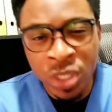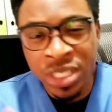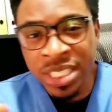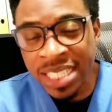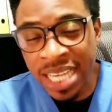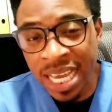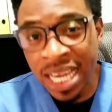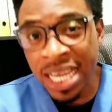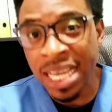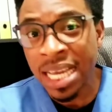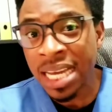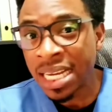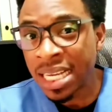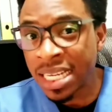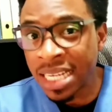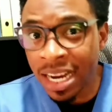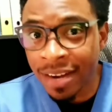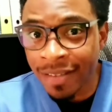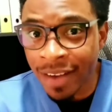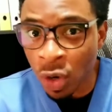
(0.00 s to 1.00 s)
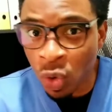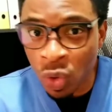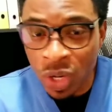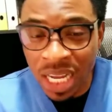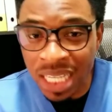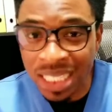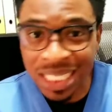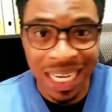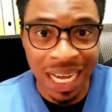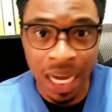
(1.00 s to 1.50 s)
they regulate
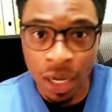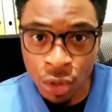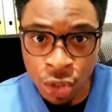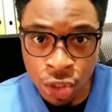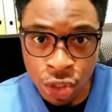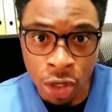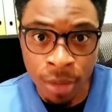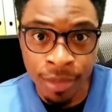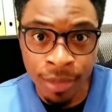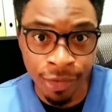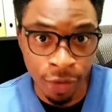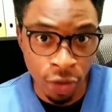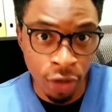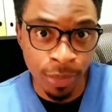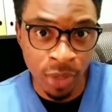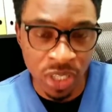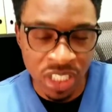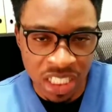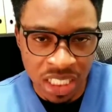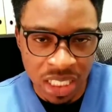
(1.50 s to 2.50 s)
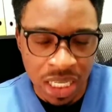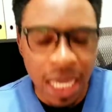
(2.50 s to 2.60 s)
calcium for your body.